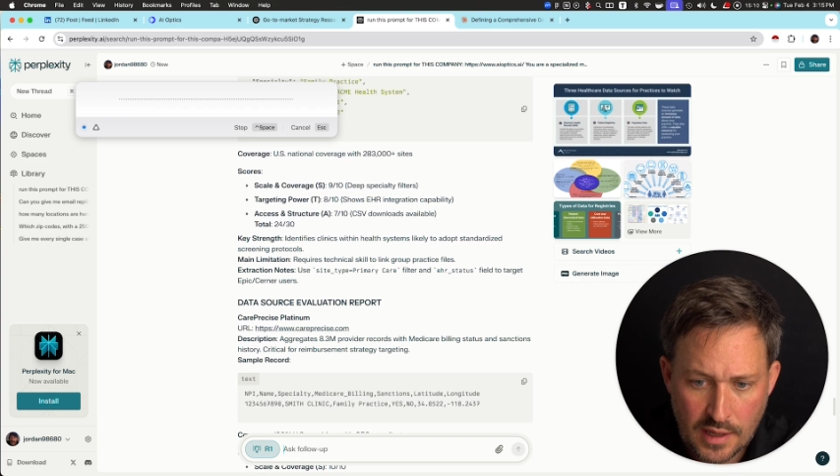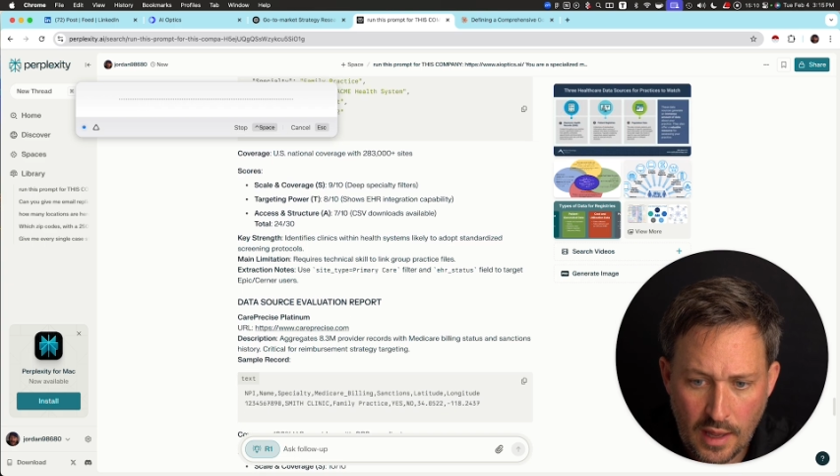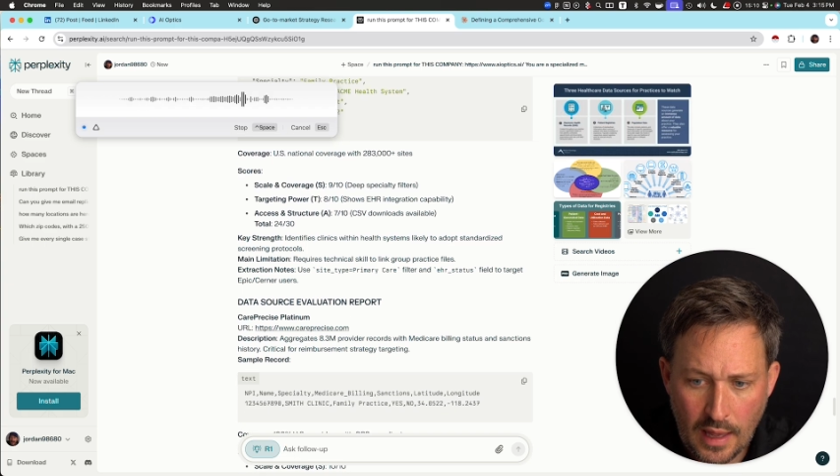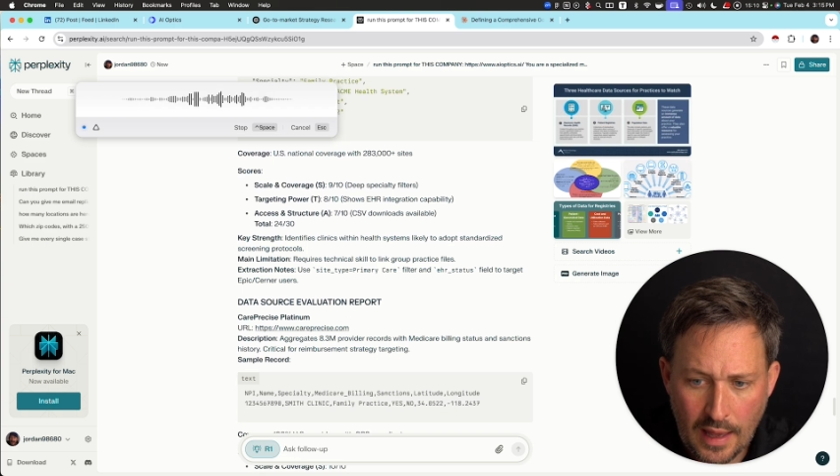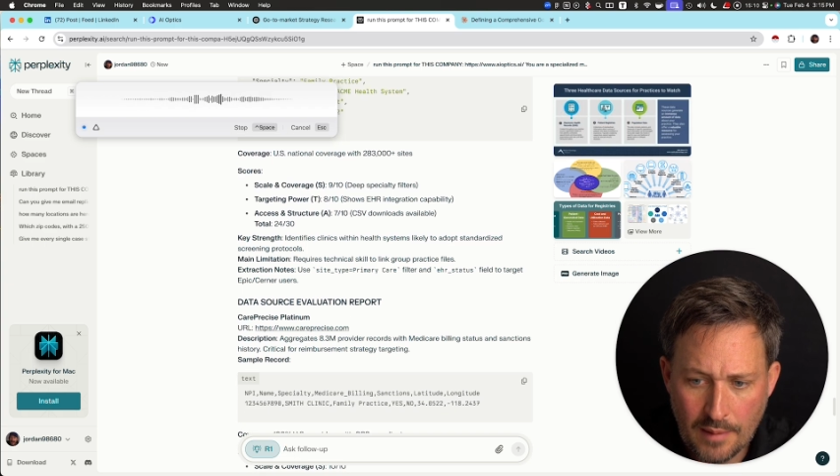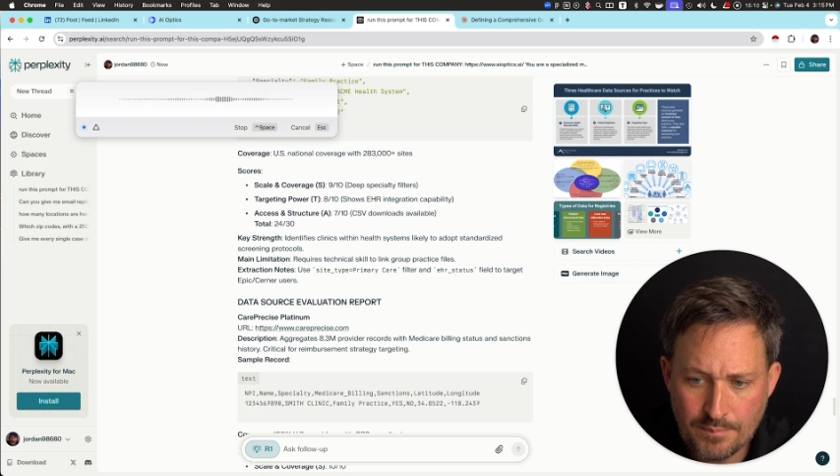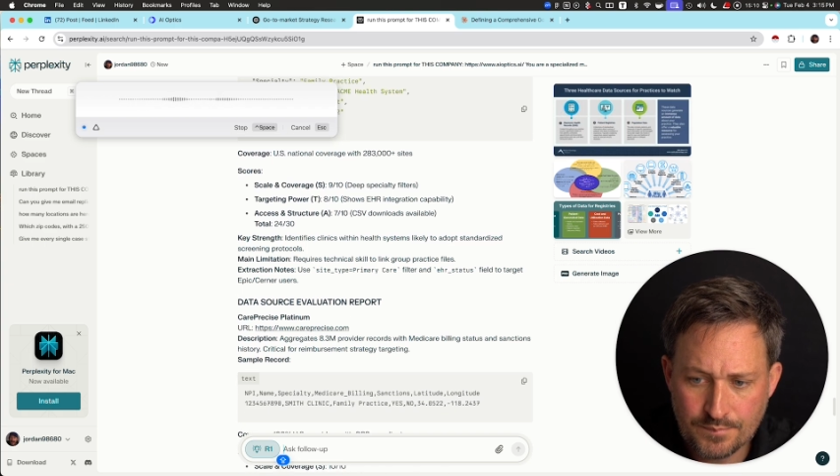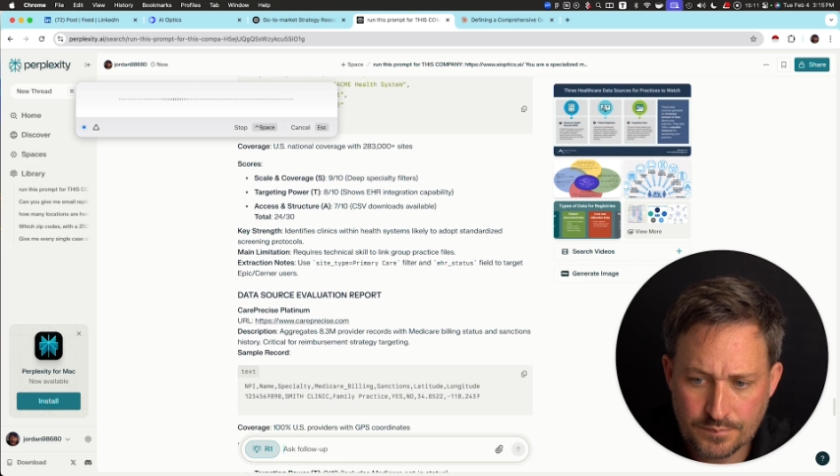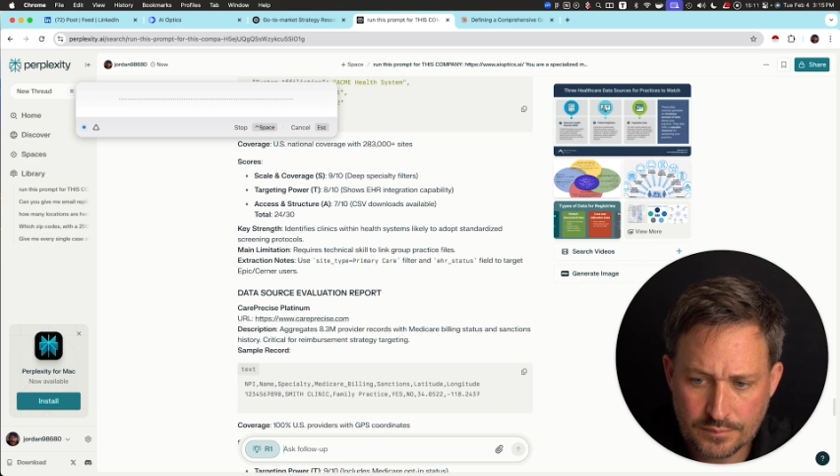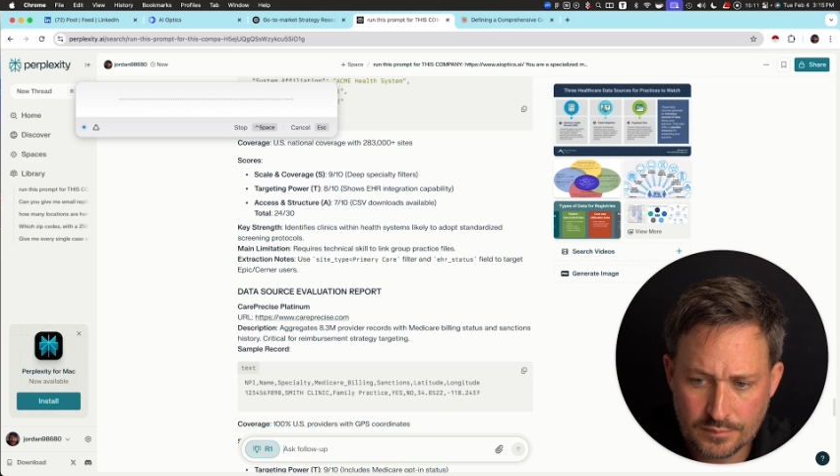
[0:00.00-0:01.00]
And